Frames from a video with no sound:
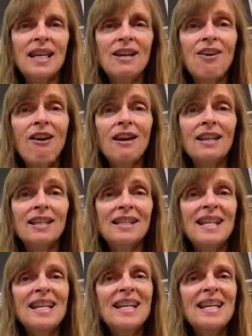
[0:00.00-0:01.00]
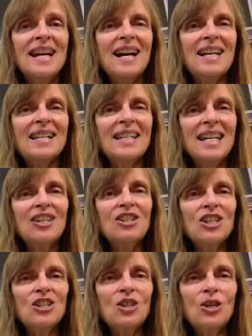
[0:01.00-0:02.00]
that God is
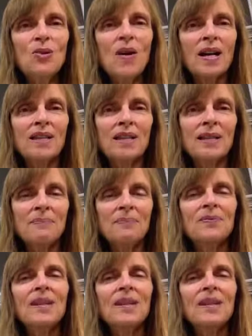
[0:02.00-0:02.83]
teaching to us,